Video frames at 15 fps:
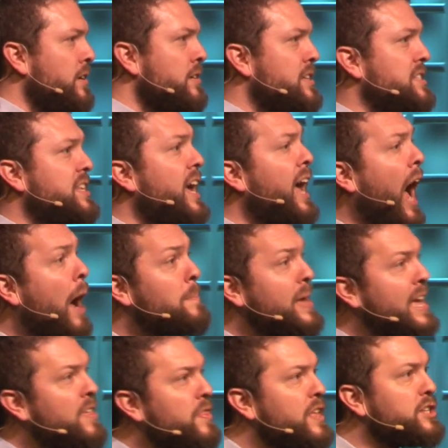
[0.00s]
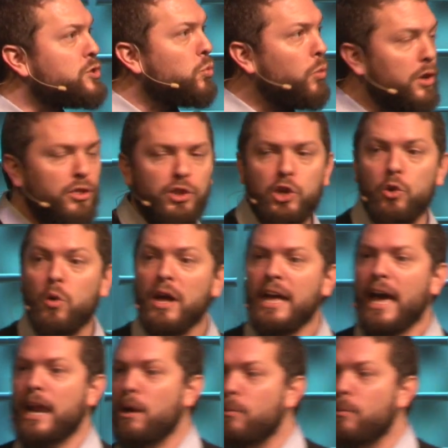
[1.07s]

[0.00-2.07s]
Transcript: To say, I'm in this with you and